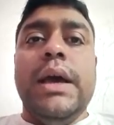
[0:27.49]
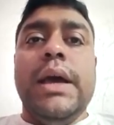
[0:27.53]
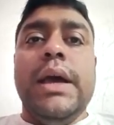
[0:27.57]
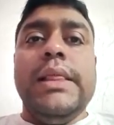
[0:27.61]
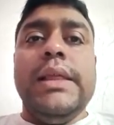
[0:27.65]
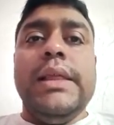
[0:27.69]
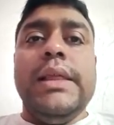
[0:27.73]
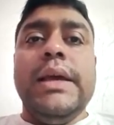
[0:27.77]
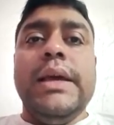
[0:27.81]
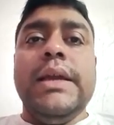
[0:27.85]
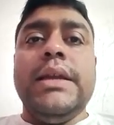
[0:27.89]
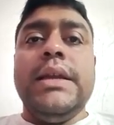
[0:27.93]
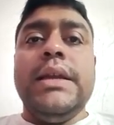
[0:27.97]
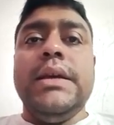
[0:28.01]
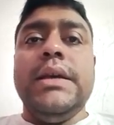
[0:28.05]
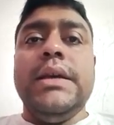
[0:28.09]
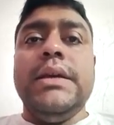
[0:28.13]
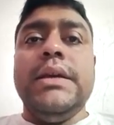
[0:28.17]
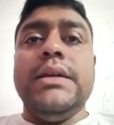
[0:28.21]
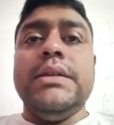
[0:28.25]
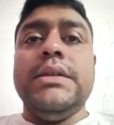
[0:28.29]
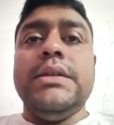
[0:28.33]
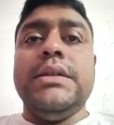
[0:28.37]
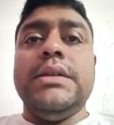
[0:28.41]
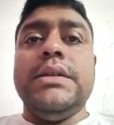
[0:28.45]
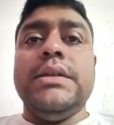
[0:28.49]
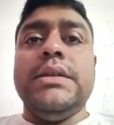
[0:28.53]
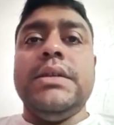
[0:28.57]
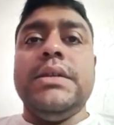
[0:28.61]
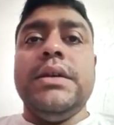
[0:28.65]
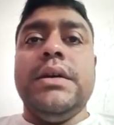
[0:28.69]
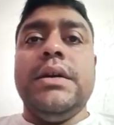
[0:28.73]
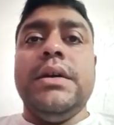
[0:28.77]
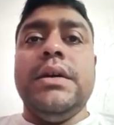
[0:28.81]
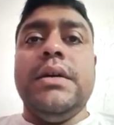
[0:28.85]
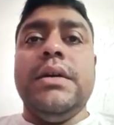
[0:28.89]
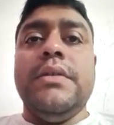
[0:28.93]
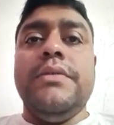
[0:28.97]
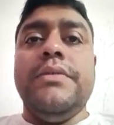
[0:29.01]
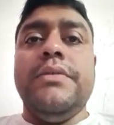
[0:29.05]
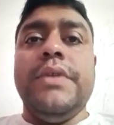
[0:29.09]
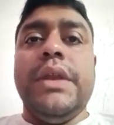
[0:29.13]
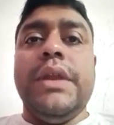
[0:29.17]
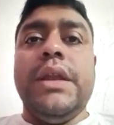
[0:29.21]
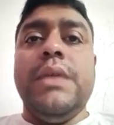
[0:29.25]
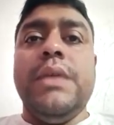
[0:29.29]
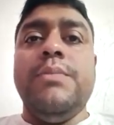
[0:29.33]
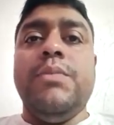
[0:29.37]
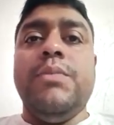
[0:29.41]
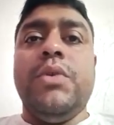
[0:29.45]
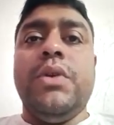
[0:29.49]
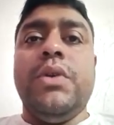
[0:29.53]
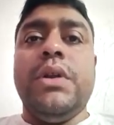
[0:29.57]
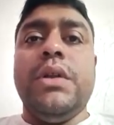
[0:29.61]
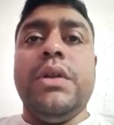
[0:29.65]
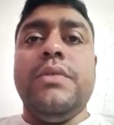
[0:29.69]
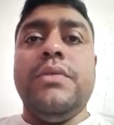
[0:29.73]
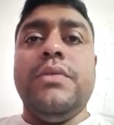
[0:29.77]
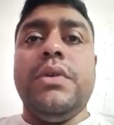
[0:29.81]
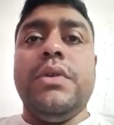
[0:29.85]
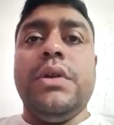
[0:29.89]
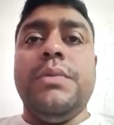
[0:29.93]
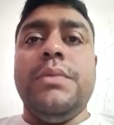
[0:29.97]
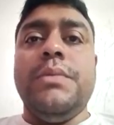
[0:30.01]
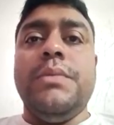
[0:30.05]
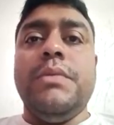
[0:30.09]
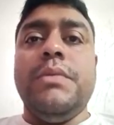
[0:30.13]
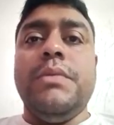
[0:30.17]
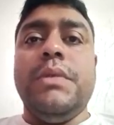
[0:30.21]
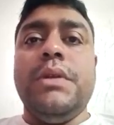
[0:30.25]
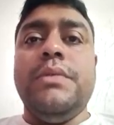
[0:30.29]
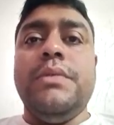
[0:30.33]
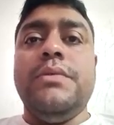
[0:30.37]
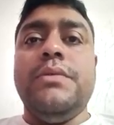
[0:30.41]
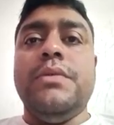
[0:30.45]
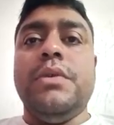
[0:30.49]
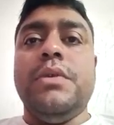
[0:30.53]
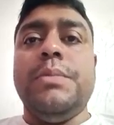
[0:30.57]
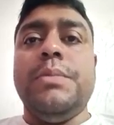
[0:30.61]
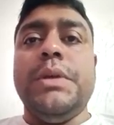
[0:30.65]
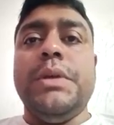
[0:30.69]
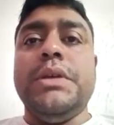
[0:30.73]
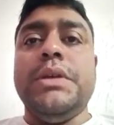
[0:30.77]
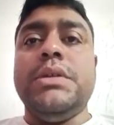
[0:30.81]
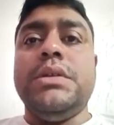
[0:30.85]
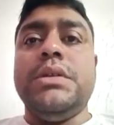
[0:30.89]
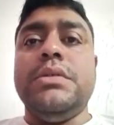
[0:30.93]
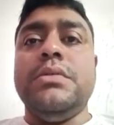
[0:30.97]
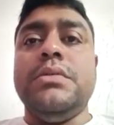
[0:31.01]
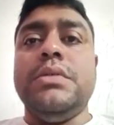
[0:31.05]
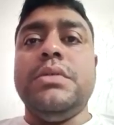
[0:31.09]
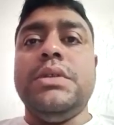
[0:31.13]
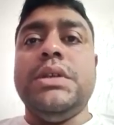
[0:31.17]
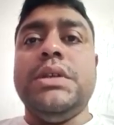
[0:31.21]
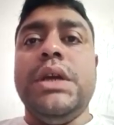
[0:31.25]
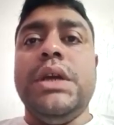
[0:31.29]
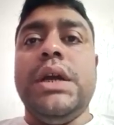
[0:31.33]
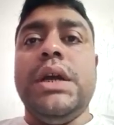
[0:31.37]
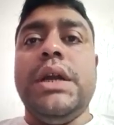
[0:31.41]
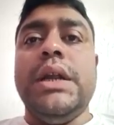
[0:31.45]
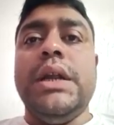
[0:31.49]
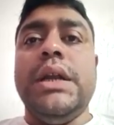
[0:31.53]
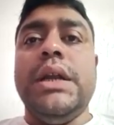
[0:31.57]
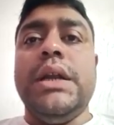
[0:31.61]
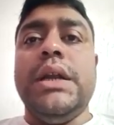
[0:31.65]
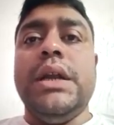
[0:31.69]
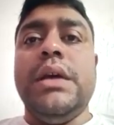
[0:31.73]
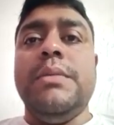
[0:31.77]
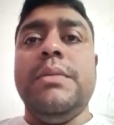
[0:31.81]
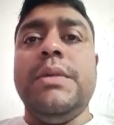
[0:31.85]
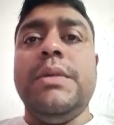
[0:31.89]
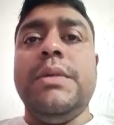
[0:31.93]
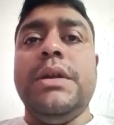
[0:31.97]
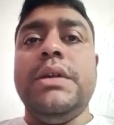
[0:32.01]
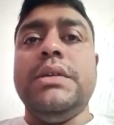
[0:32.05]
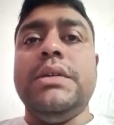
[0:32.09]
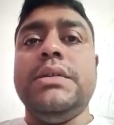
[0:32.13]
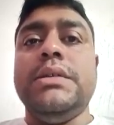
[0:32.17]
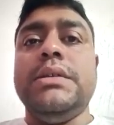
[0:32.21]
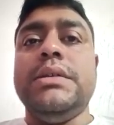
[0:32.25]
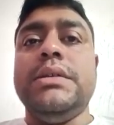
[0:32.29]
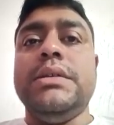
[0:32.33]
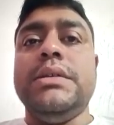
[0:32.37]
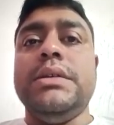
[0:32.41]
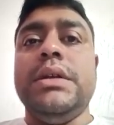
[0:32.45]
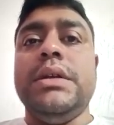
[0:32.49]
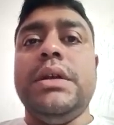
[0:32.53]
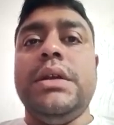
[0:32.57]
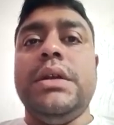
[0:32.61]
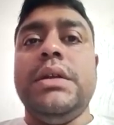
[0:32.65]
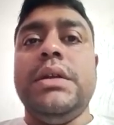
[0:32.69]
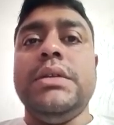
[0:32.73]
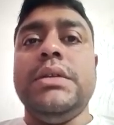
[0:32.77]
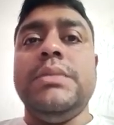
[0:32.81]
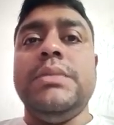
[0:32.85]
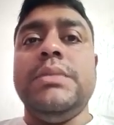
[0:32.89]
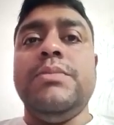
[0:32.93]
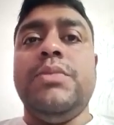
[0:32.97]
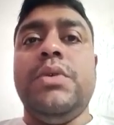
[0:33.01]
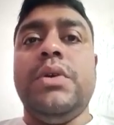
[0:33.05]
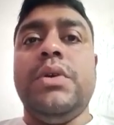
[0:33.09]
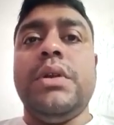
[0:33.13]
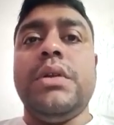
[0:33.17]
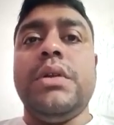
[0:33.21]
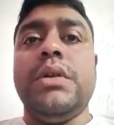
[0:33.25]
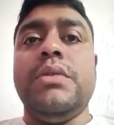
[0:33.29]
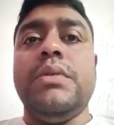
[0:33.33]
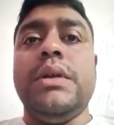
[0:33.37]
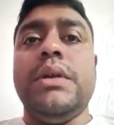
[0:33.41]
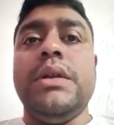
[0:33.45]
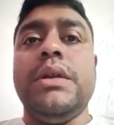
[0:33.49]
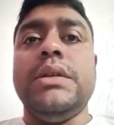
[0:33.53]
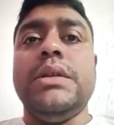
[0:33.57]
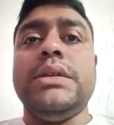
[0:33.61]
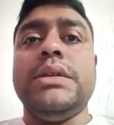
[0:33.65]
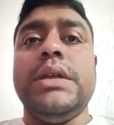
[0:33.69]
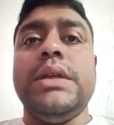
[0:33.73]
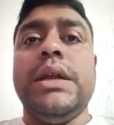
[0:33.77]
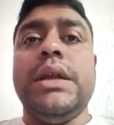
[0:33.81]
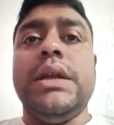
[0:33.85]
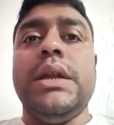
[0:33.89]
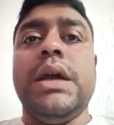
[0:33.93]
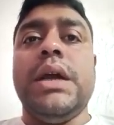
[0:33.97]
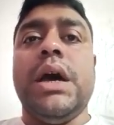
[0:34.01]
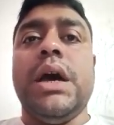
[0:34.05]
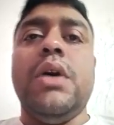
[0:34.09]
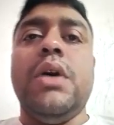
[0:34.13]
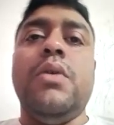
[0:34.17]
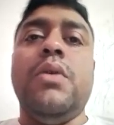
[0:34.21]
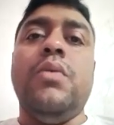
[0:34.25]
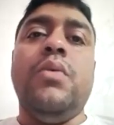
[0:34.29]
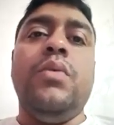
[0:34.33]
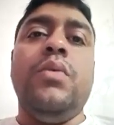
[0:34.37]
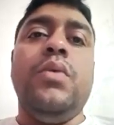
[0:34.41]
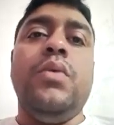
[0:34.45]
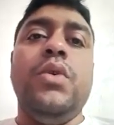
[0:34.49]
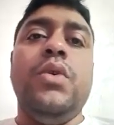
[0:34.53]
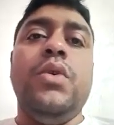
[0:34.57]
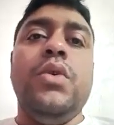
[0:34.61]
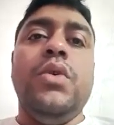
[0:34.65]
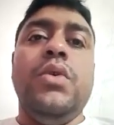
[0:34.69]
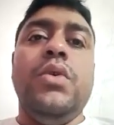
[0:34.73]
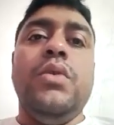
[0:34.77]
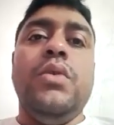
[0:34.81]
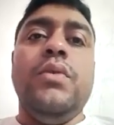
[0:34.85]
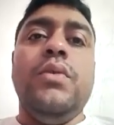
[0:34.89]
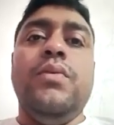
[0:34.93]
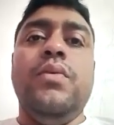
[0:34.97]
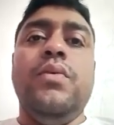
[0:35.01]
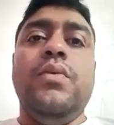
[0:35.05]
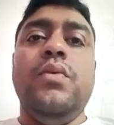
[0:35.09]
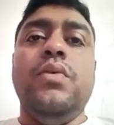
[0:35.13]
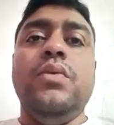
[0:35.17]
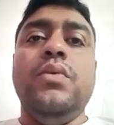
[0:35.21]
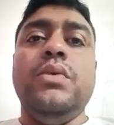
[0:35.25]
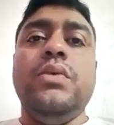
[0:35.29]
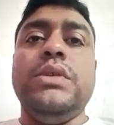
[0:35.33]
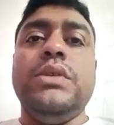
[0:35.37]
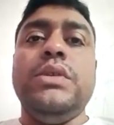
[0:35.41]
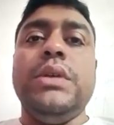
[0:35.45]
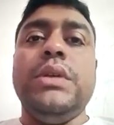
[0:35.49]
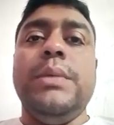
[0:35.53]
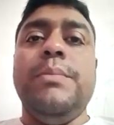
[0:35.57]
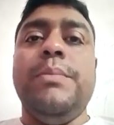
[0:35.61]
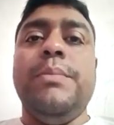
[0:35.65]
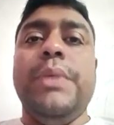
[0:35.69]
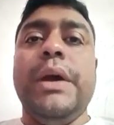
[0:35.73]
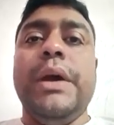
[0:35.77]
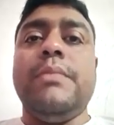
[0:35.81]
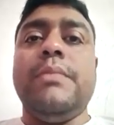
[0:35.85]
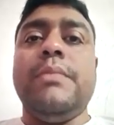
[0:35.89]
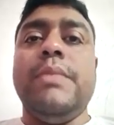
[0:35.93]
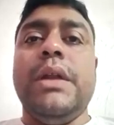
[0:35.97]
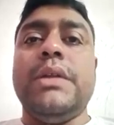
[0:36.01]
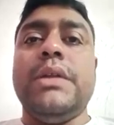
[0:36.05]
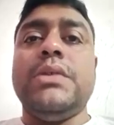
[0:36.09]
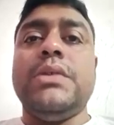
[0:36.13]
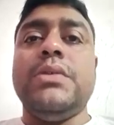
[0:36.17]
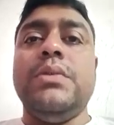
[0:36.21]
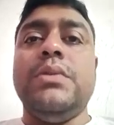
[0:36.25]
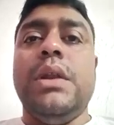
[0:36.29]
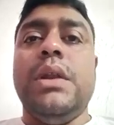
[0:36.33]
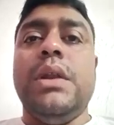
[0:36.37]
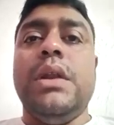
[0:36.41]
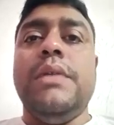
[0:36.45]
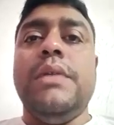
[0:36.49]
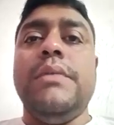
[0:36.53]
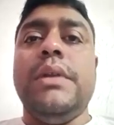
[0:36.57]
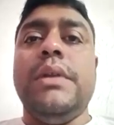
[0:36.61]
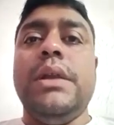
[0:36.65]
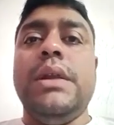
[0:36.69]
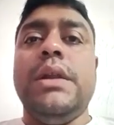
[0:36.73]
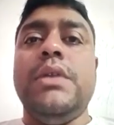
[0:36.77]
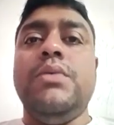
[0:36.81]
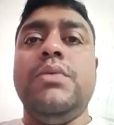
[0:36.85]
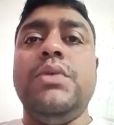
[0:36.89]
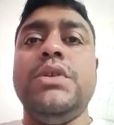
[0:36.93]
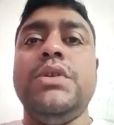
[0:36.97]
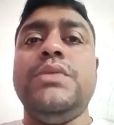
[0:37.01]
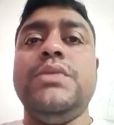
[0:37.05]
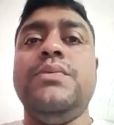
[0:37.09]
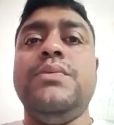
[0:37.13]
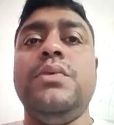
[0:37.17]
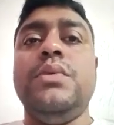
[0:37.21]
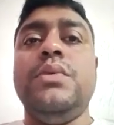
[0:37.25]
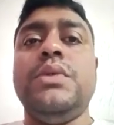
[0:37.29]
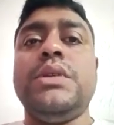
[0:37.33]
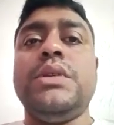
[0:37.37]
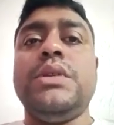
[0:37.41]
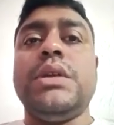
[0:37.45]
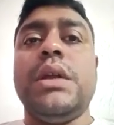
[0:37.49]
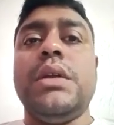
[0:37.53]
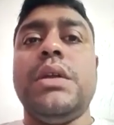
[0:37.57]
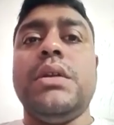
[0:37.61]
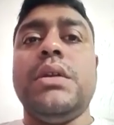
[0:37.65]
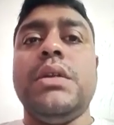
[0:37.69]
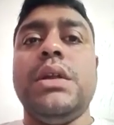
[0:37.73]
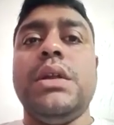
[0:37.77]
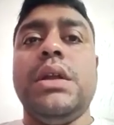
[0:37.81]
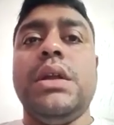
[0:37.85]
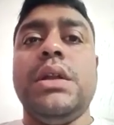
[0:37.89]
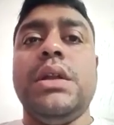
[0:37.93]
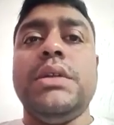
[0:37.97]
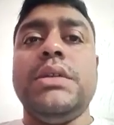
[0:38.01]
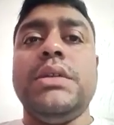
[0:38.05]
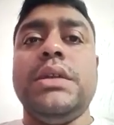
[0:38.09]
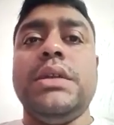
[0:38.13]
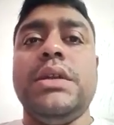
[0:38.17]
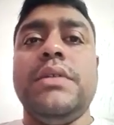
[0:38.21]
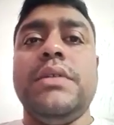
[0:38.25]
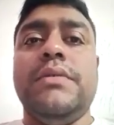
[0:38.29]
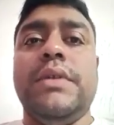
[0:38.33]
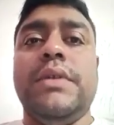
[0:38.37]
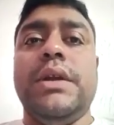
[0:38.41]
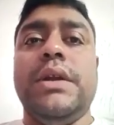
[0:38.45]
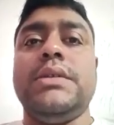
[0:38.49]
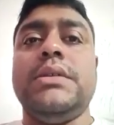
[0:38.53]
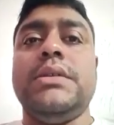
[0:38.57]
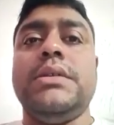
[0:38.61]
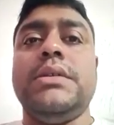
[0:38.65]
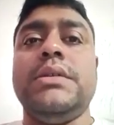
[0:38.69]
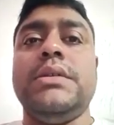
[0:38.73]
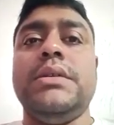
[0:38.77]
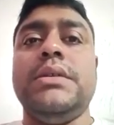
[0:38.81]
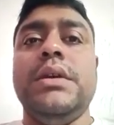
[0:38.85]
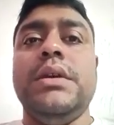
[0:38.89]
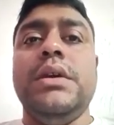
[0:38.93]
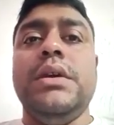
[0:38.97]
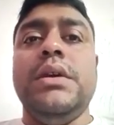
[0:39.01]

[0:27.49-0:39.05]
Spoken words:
Healthy eating is very important for everyone. For patients with GERD and diabetes, it is important to understand how foods impact blood sugar level and which foods can trigger acid reflux.